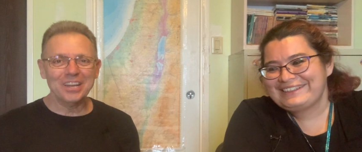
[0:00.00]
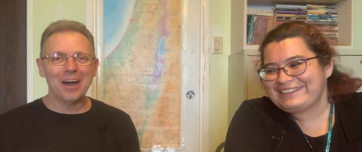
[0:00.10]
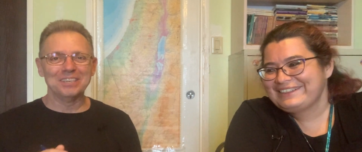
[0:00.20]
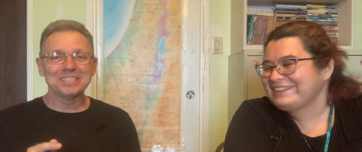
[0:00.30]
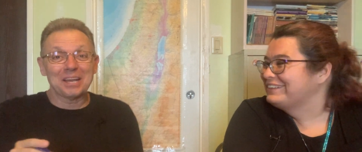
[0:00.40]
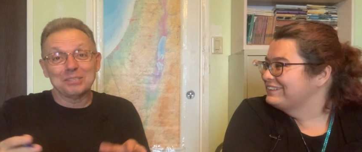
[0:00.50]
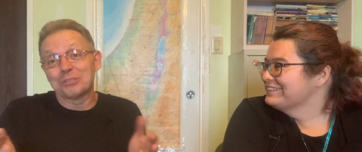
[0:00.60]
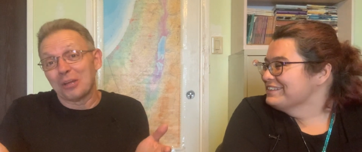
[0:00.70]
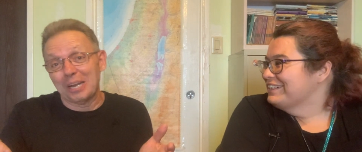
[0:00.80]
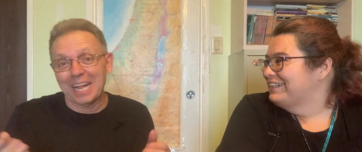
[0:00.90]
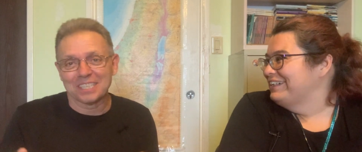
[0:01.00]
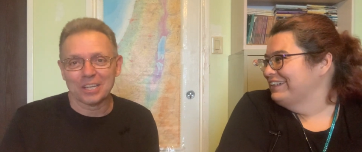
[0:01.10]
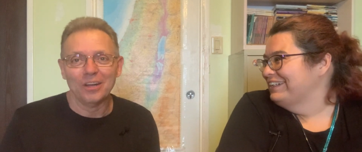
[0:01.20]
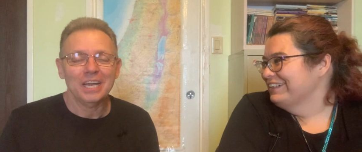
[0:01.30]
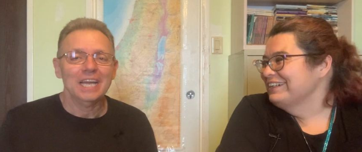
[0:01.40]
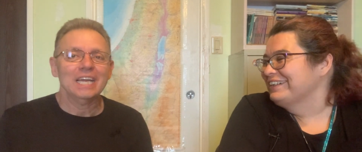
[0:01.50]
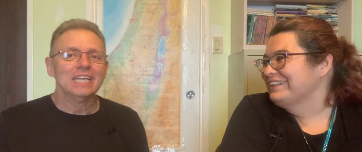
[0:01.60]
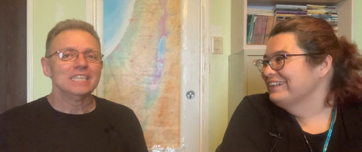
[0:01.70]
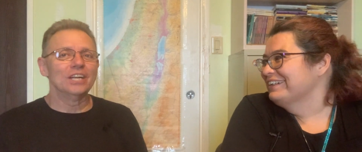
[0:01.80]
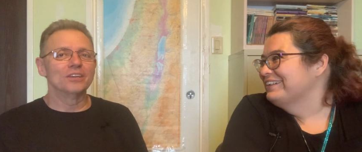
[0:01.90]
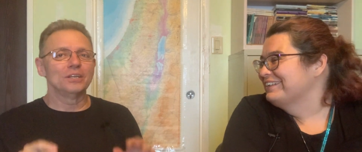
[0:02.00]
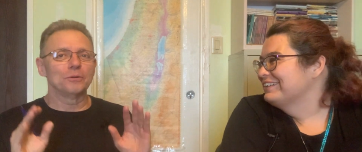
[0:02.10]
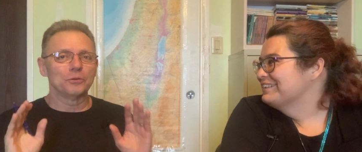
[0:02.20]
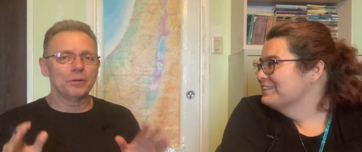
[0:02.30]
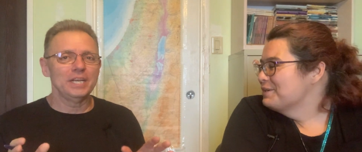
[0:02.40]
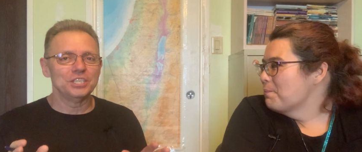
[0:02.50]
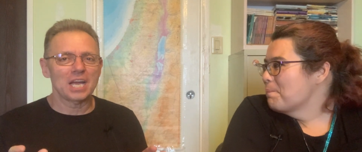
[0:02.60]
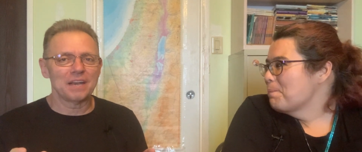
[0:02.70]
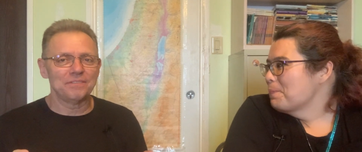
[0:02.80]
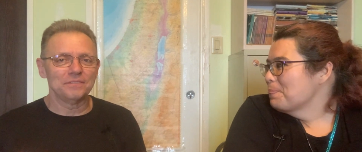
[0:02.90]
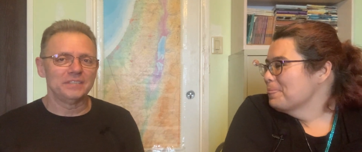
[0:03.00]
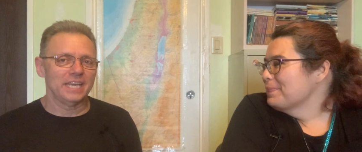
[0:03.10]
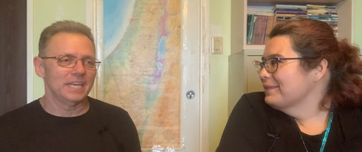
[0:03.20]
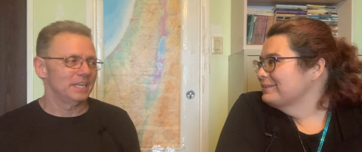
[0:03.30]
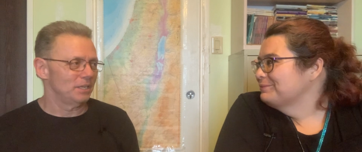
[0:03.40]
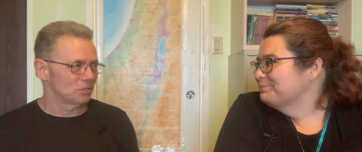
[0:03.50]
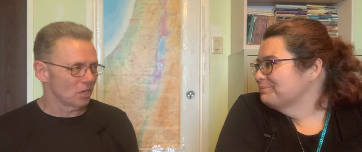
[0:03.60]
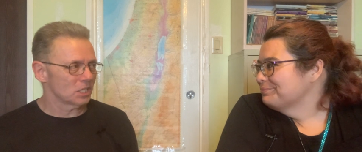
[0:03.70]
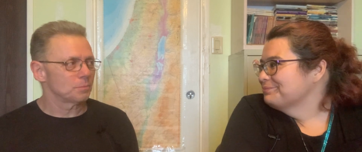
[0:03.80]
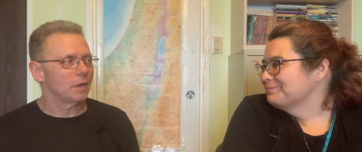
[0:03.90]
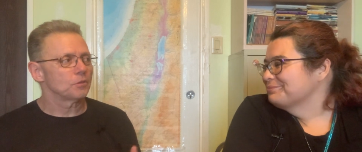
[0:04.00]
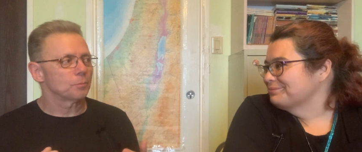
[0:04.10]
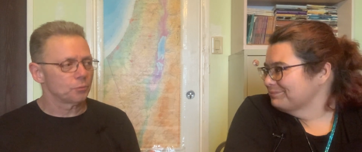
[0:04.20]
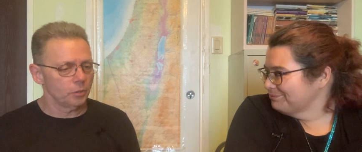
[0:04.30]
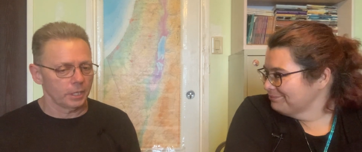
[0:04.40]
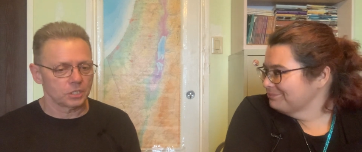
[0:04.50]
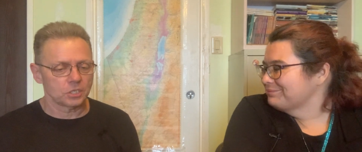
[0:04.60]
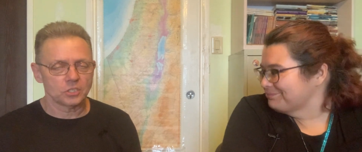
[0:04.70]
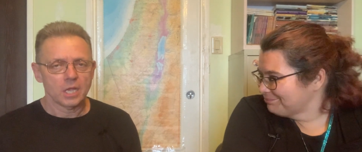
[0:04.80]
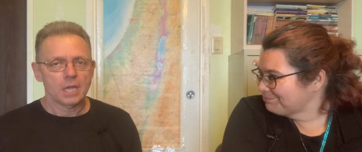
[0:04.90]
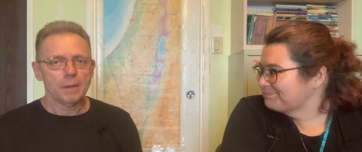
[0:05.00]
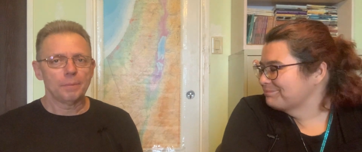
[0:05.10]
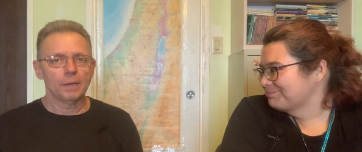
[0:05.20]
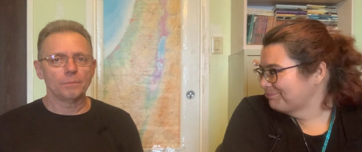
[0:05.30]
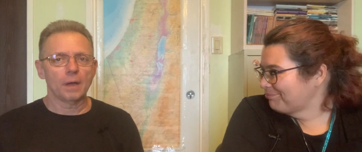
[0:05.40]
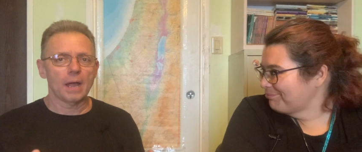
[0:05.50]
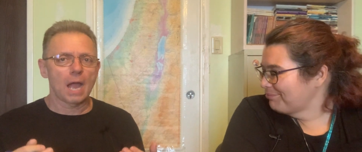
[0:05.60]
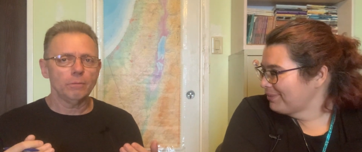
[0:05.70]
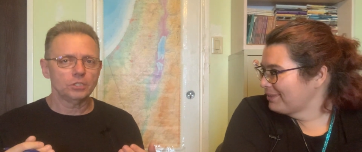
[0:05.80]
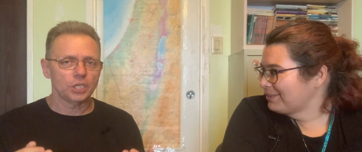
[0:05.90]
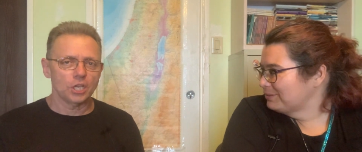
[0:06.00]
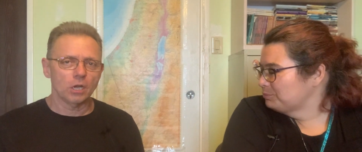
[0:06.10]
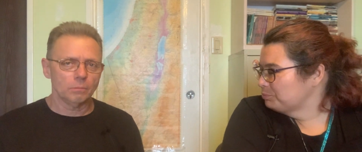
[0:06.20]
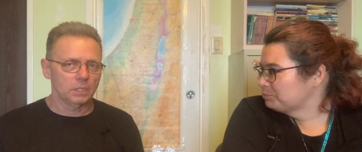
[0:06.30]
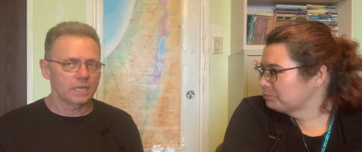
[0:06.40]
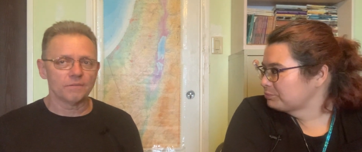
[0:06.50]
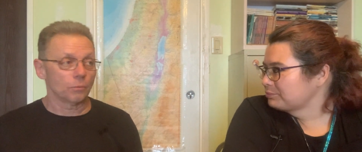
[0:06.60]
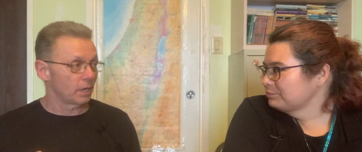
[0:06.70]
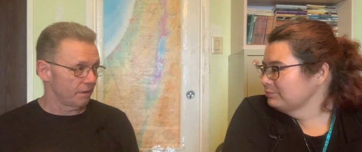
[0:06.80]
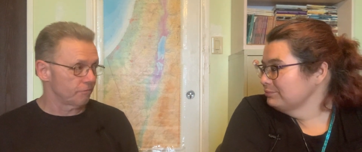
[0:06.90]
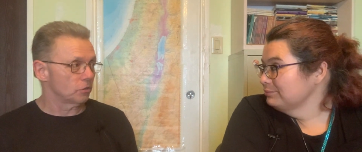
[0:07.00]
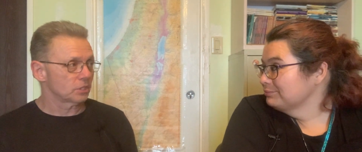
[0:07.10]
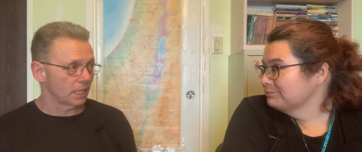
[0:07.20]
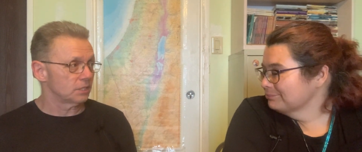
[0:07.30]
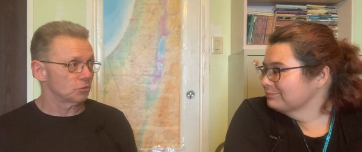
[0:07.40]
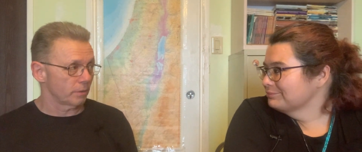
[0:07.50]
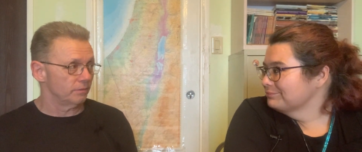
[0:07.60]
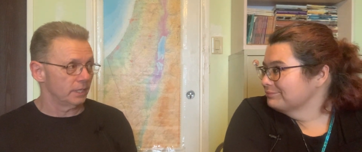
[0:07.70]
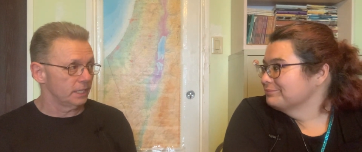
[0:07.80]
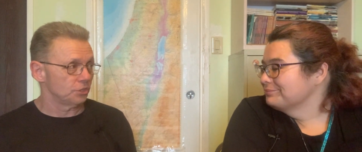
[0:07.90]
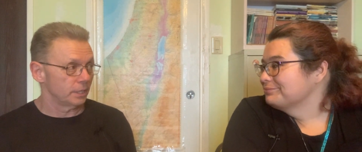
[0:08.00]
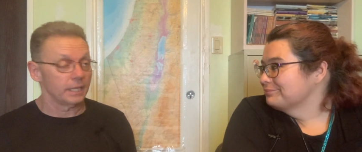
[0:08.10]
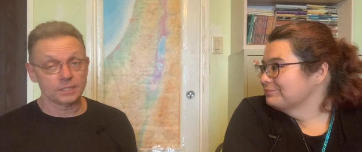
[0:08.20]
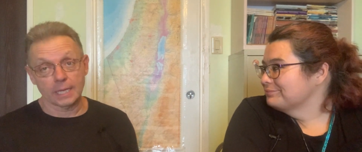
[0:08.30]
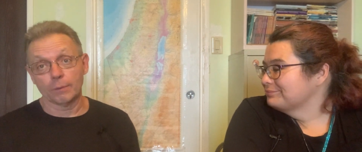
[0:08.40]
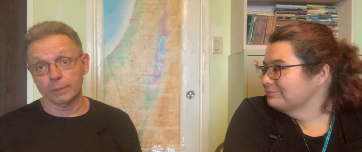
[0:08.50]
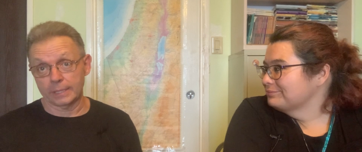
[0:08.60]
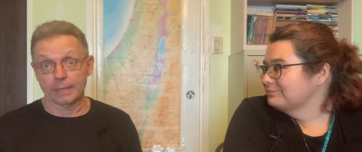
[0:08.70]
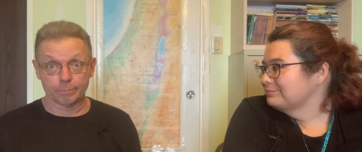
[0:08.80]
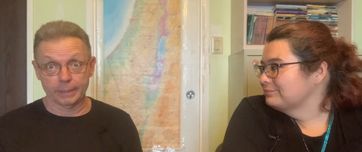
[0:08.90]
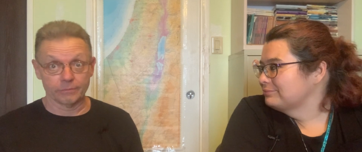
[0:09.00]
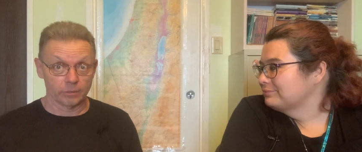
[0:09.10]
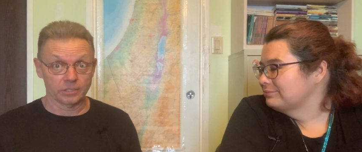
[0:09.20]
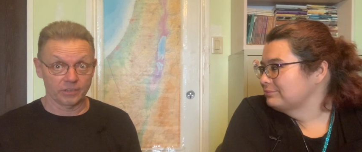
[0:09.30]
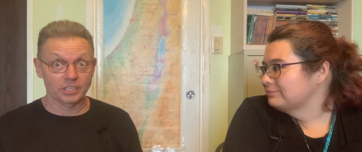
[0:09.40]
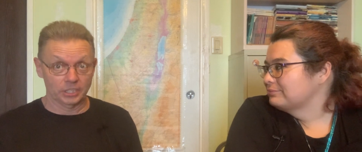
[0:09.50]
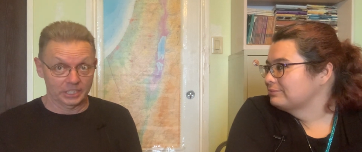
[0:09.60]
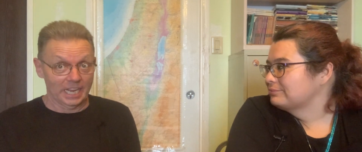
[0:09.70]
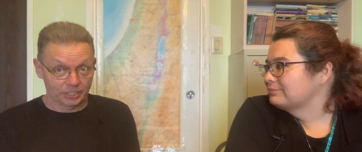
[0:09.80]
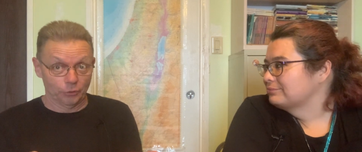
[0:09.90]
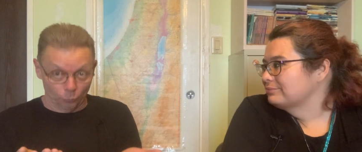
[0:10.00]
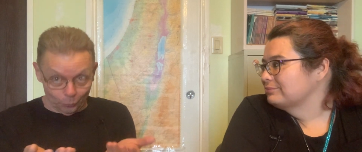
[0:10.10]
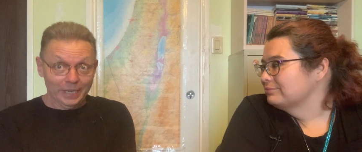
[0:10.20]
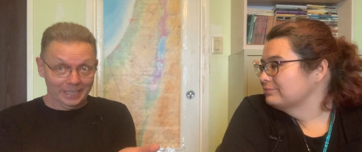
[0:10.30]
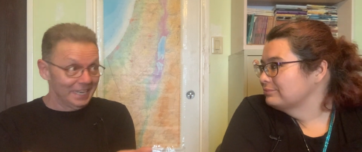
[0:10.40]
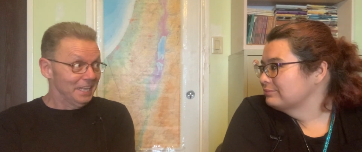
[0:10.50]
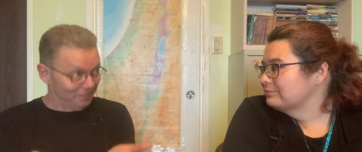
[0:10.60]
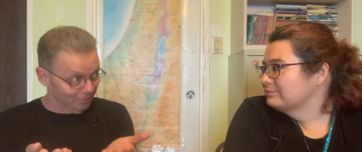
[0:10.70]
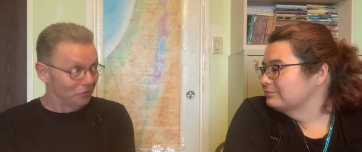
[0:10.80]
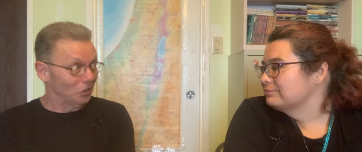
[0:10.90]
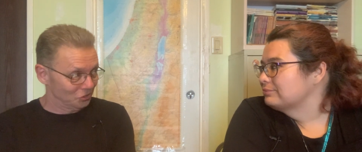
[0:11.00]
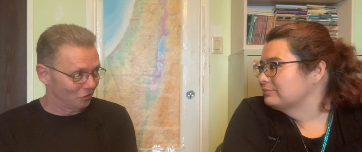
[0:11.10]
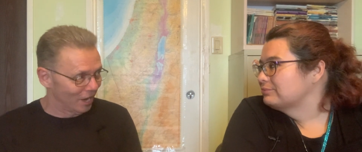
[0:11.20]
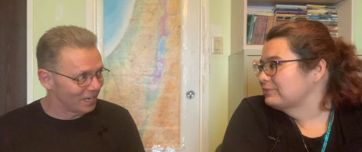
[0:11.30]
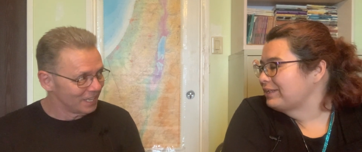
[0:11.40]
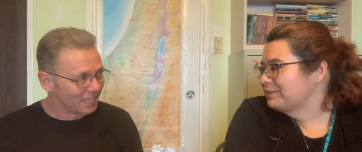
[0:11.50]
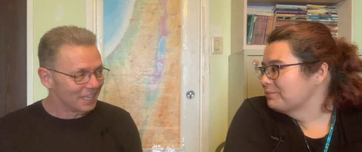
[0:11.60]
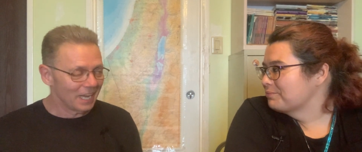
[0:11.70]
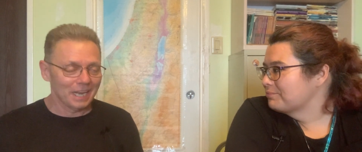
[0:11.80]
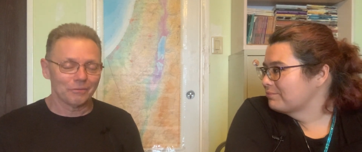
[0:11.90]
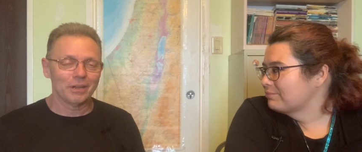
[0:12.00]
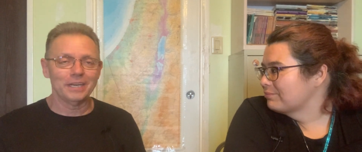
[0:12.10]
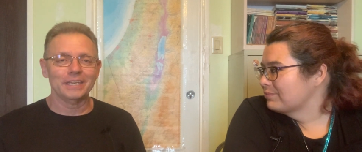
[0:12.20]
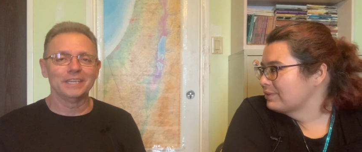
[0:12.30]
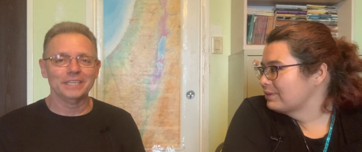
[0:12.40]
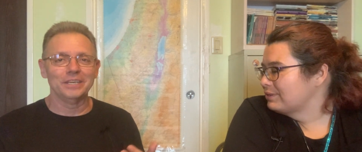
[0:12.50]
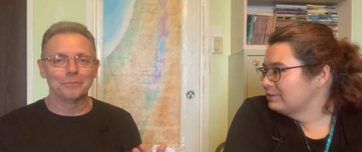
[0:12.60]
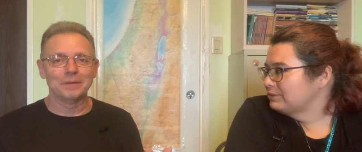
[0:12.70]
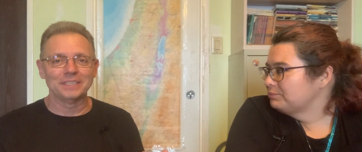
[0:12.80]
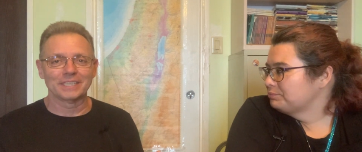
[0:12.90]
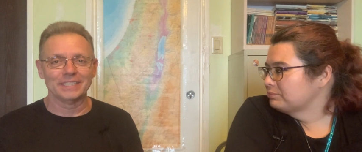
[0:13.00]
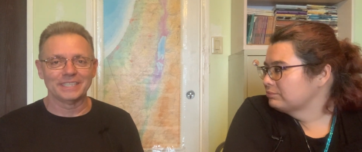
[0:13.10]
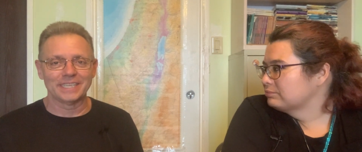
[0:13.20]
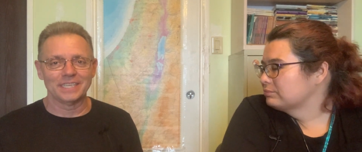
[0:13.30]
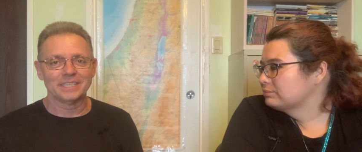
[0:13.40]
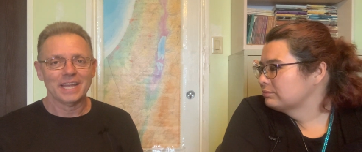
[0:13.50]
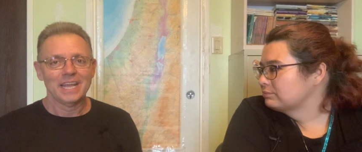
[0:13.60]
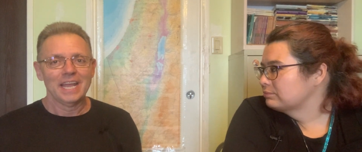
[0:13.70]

Speaker 1: I just, I just thought I'd ask you know, you're reading John 15 and, you know, talks about the pruning. It says, but, but, I was a young believer when I first got this revelation. It's not really that big of a revelation. It's actually written in the verse, right? Right. I read it and, you know, basically says,